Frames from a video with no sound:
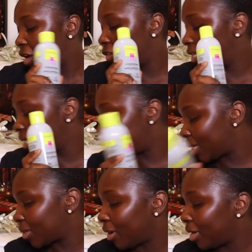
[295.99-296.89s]
ever since
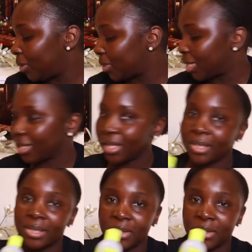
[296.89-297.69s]
I started using this.